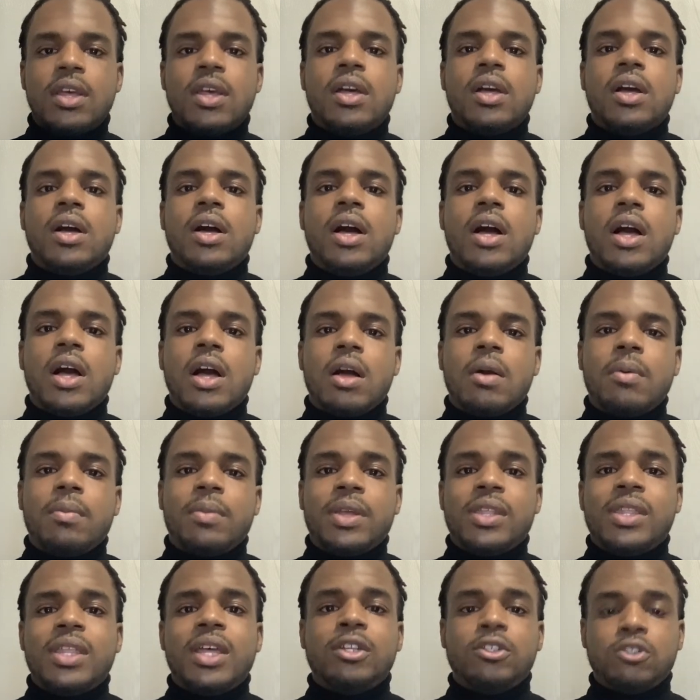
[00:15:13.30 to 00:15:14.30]

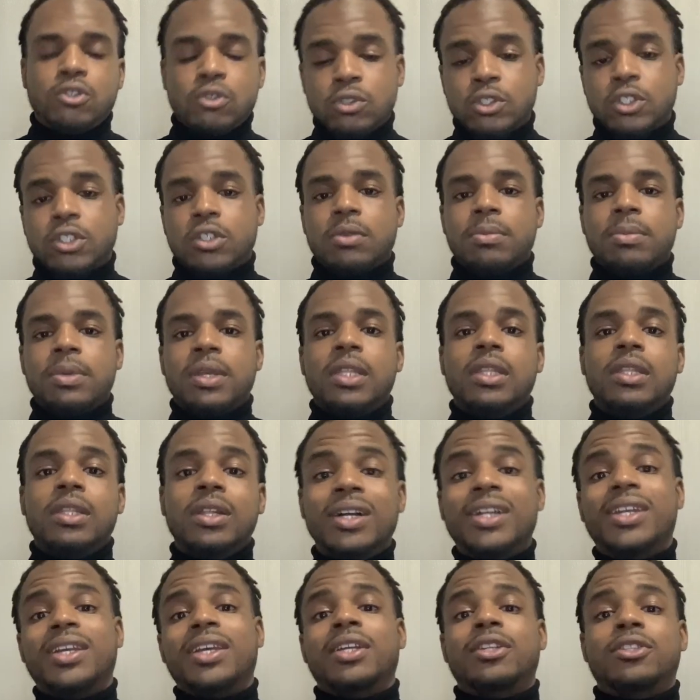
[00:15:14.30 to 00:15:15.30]
and that you should be
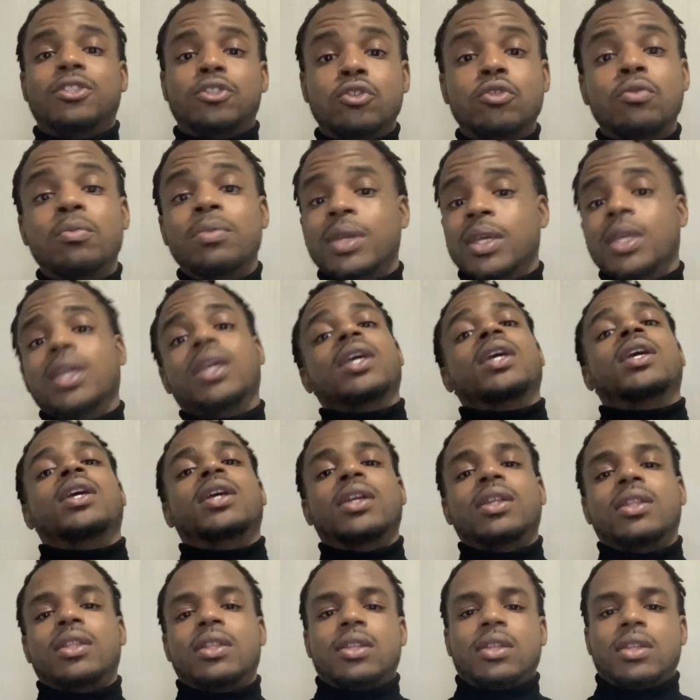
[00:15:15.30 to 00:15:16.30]
looking to be in.